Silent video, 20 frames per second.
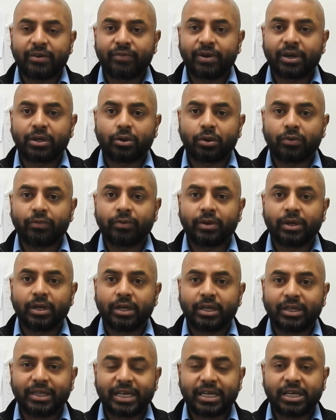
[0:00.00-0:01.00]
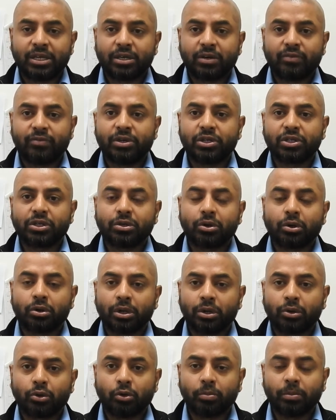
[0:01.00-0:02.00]
effect of the intervention
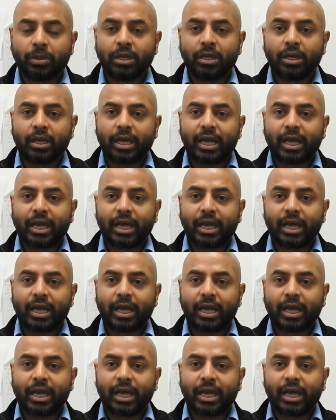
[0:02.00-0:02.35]
on a group,